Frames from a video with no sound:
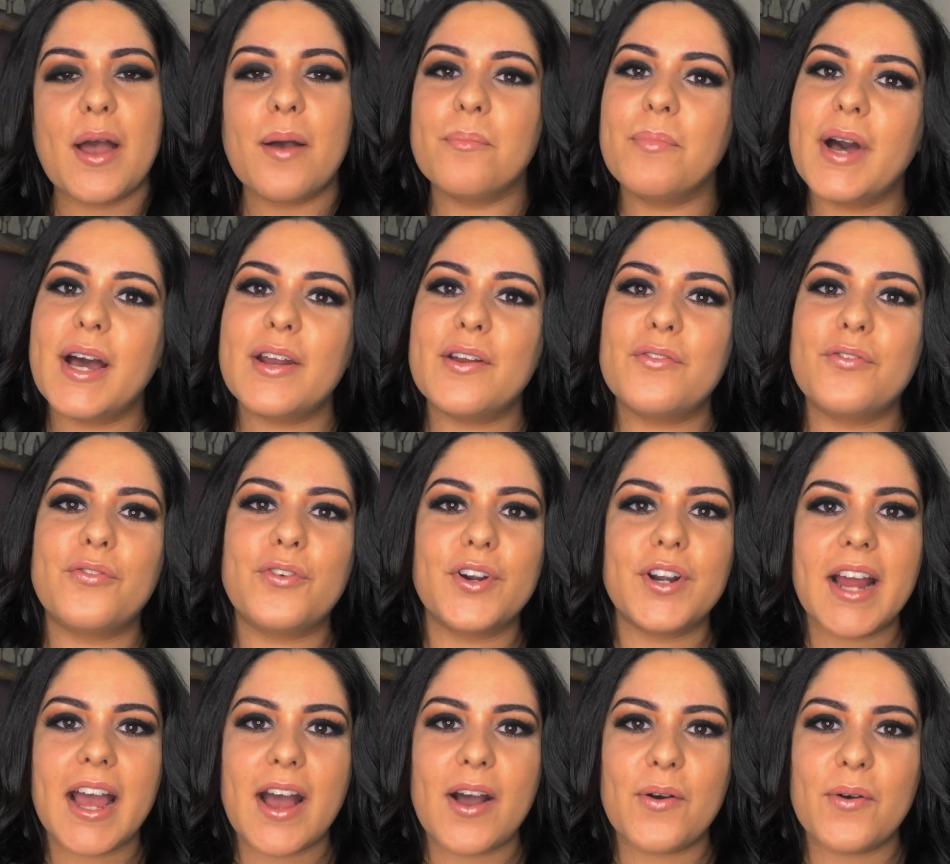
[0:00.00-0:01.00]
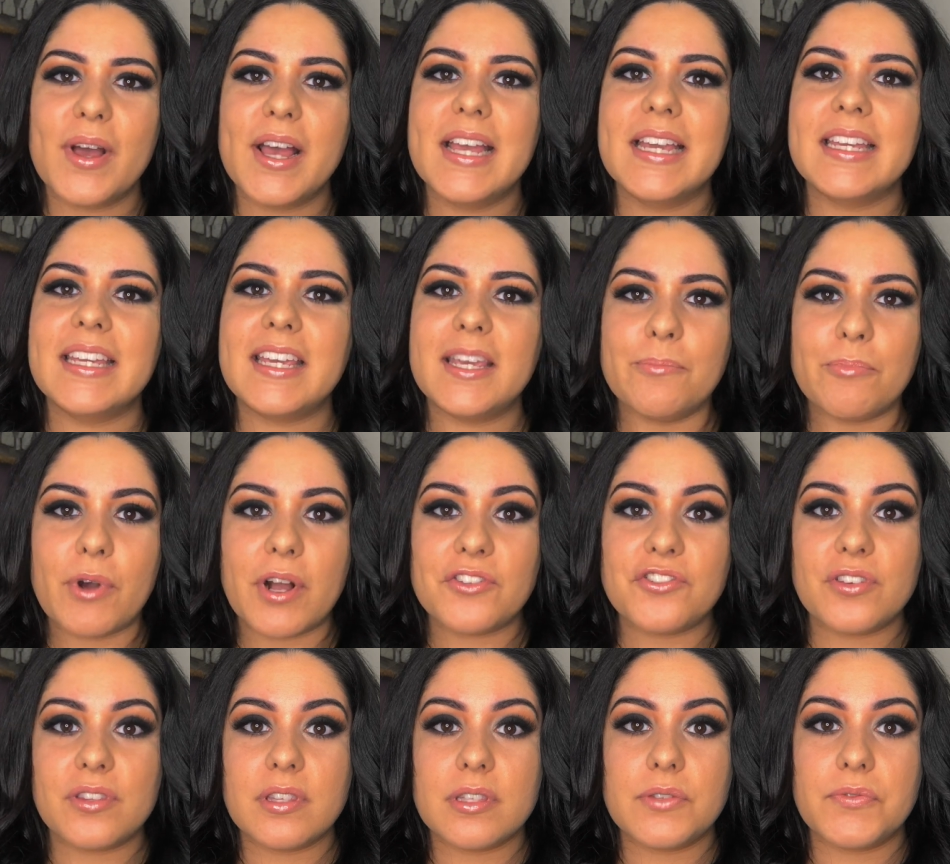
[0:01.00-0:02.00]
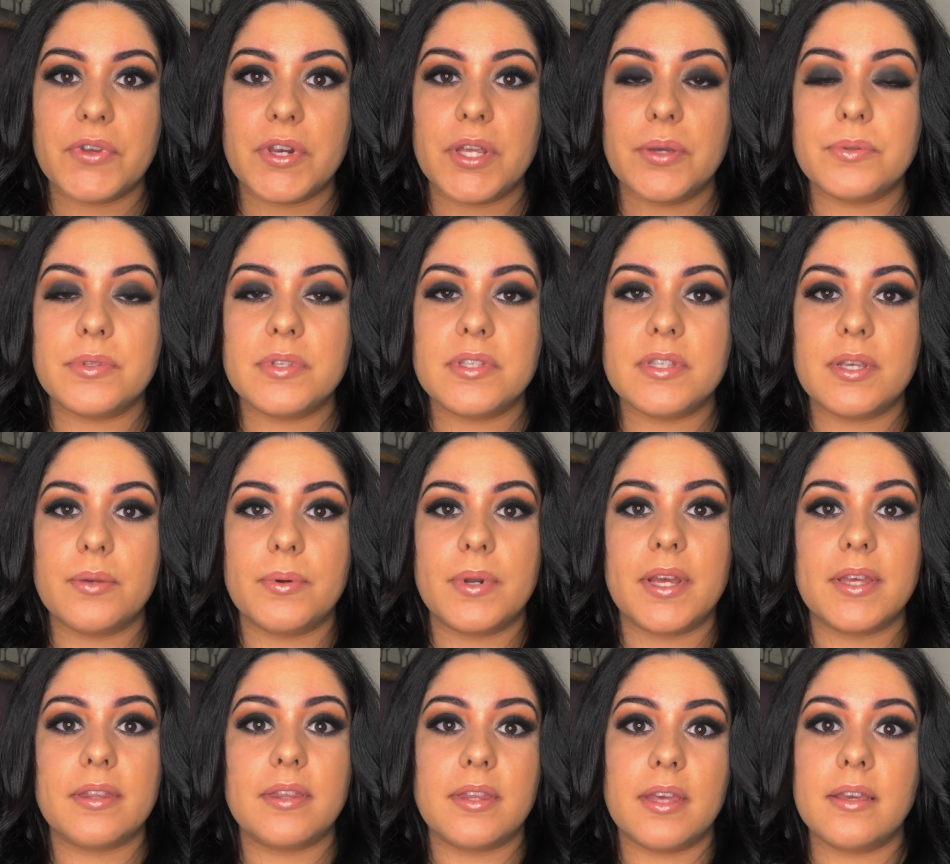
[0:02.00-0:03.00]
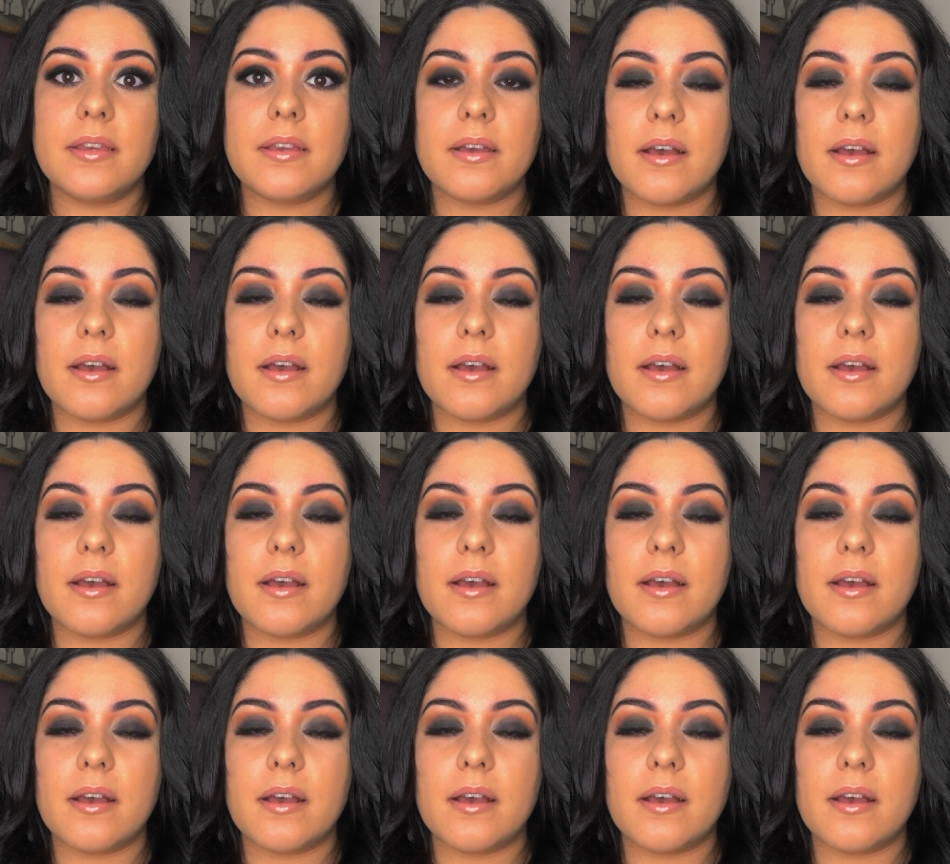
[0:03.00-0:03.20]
But for now, keep watching this video to see what I think